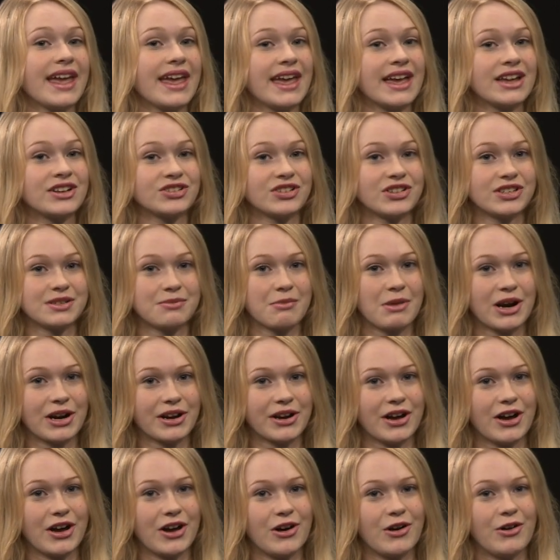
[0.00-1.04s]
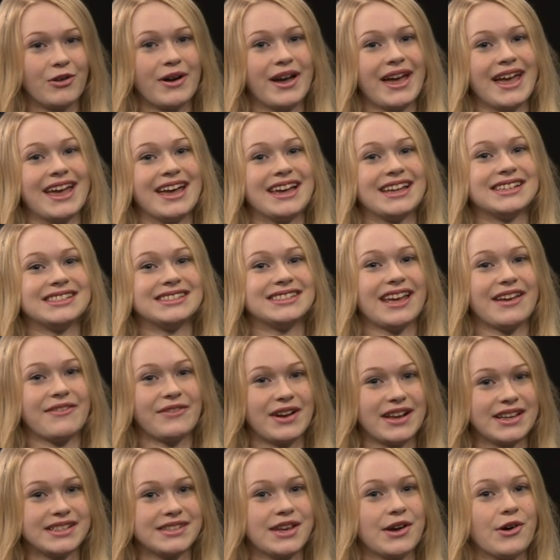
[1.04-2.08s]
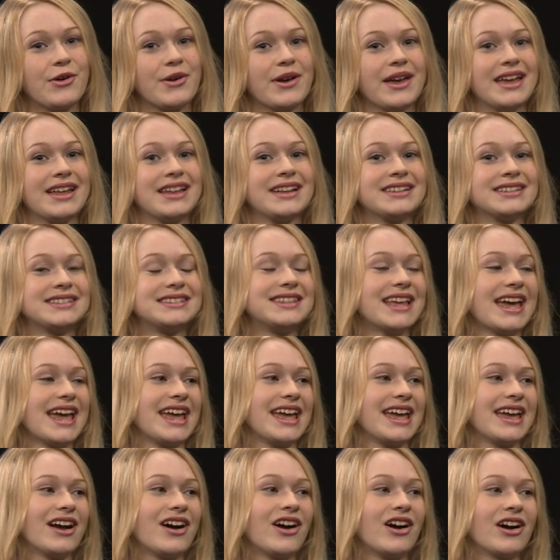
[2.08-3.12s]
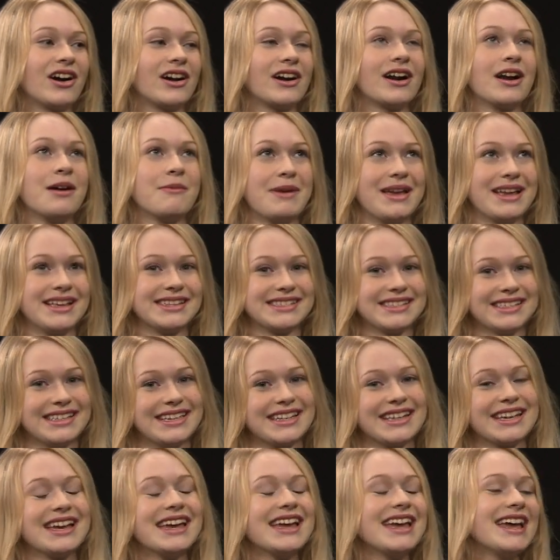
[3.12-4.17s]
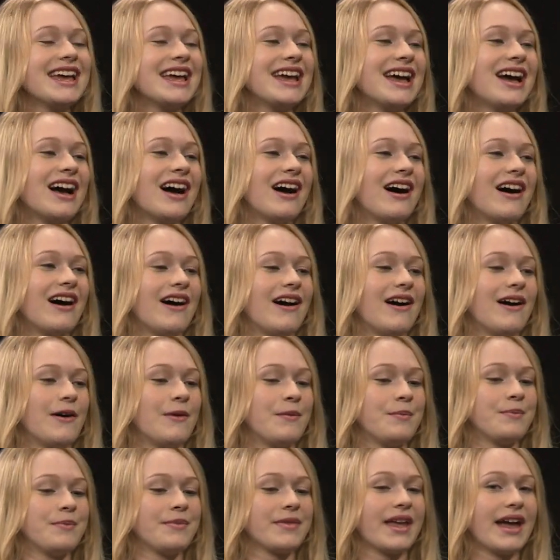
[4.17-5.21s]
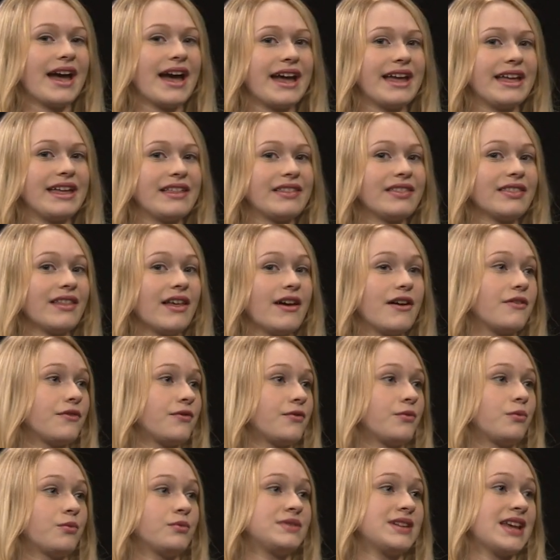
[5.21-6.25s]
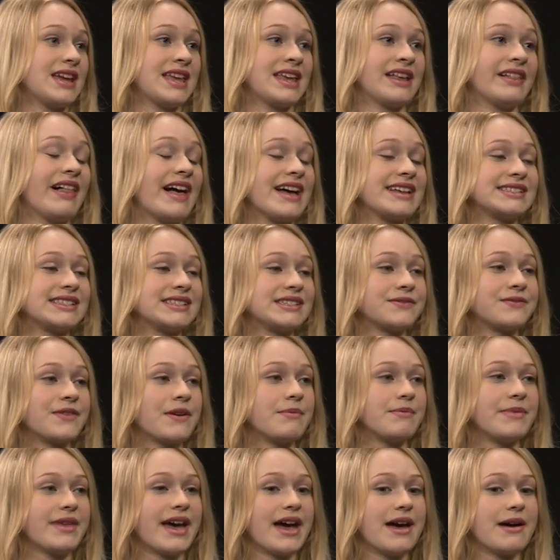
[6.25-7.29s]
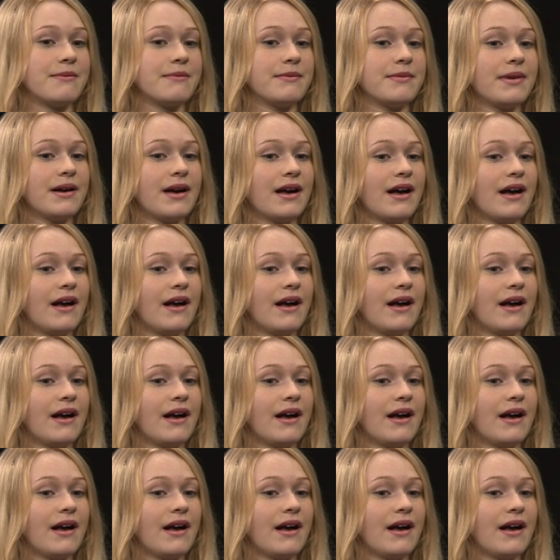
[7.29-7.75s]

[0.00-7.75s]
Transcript: Angela DeMarco and David S. Hogan, they are amazing. Mm-hmm. I love taking classes from them.